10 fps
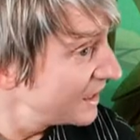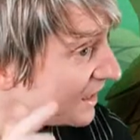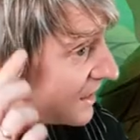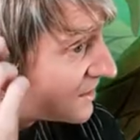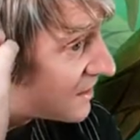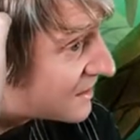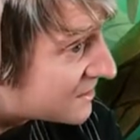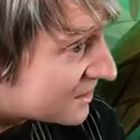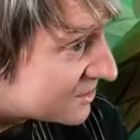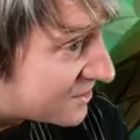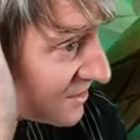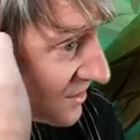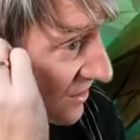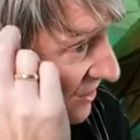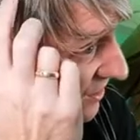And let's
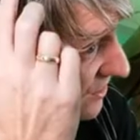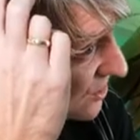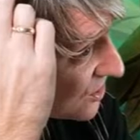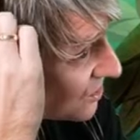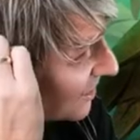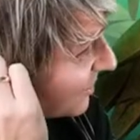let's just look